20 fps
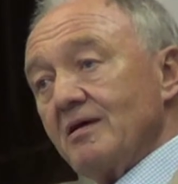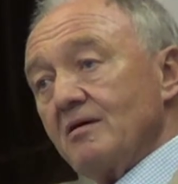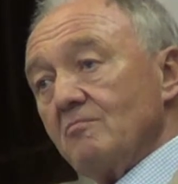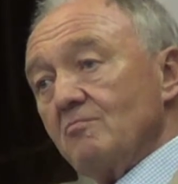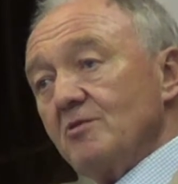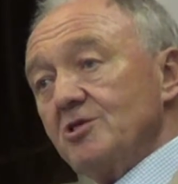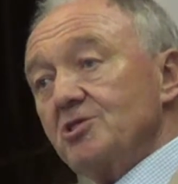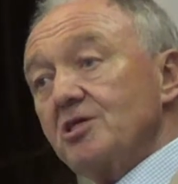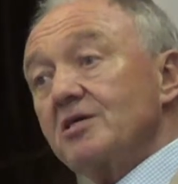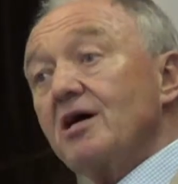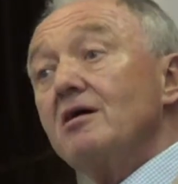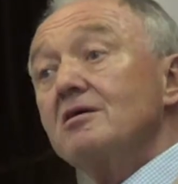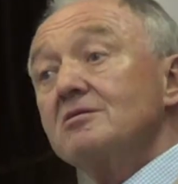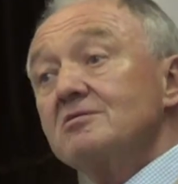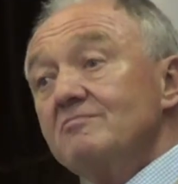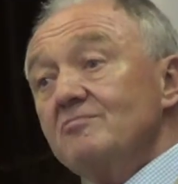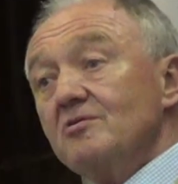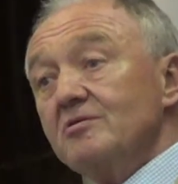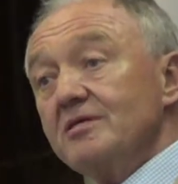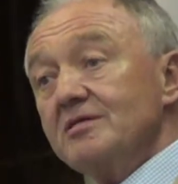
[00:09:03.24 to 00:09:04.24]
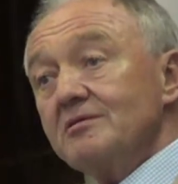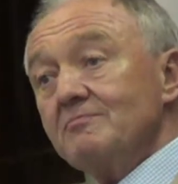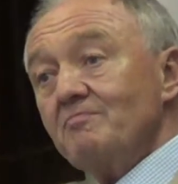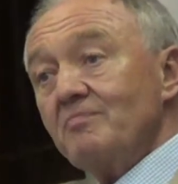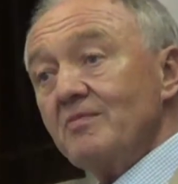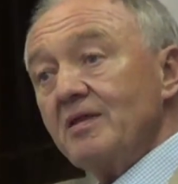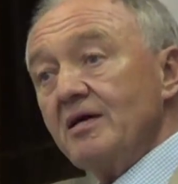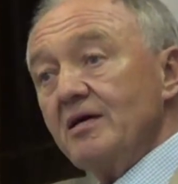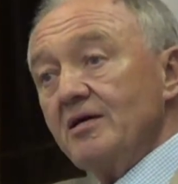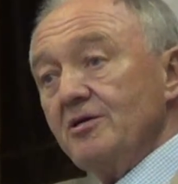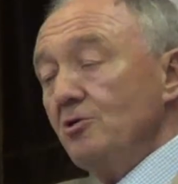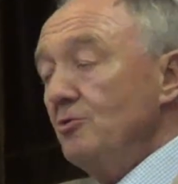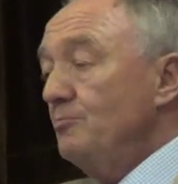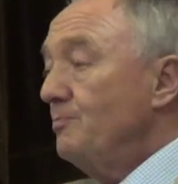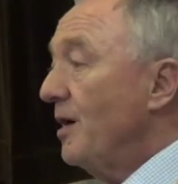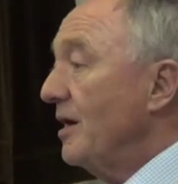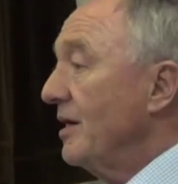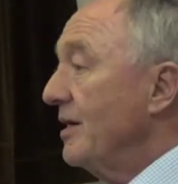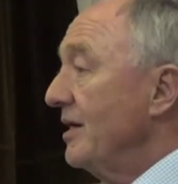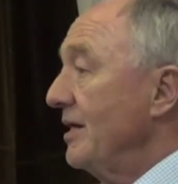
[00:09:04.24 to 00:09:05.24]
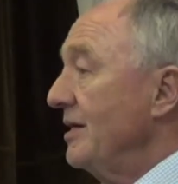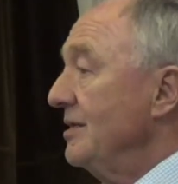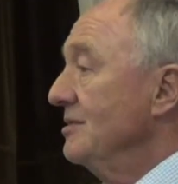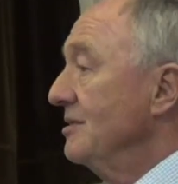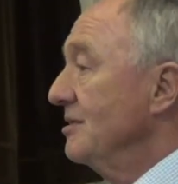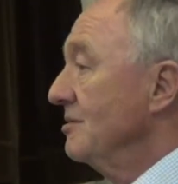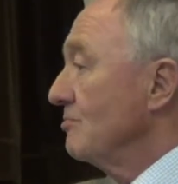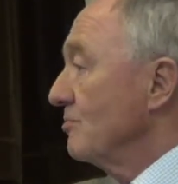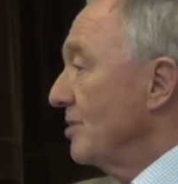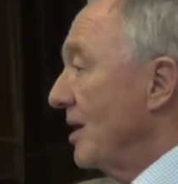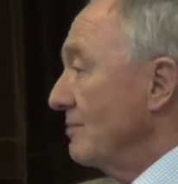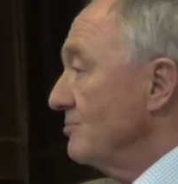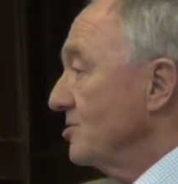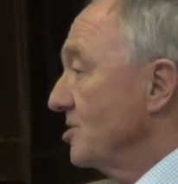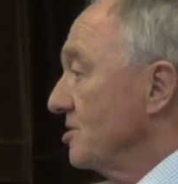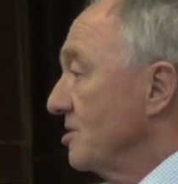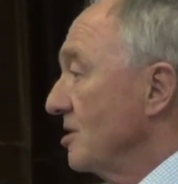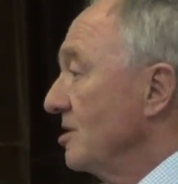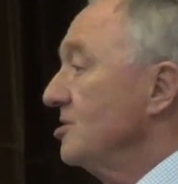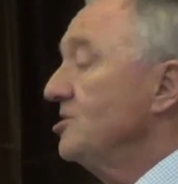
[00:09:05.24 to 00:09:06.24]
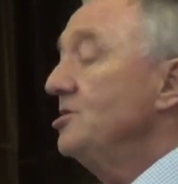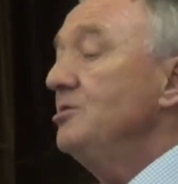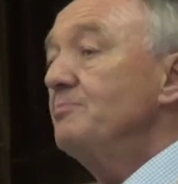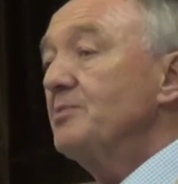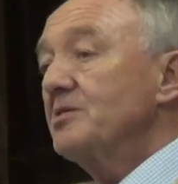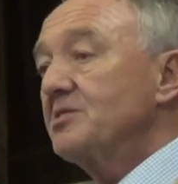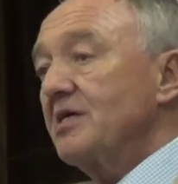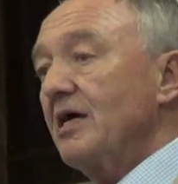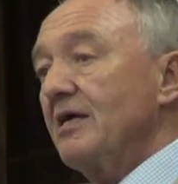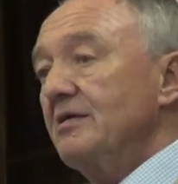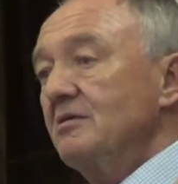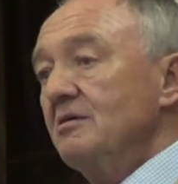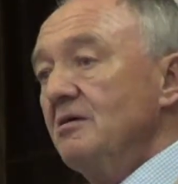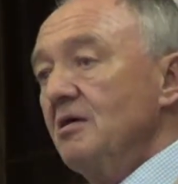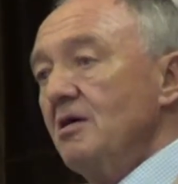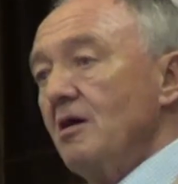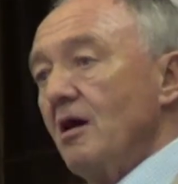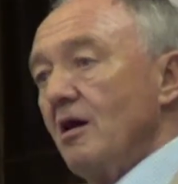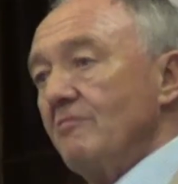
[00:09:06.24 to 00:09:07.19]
which you can't avoid. You pay perhaps 30%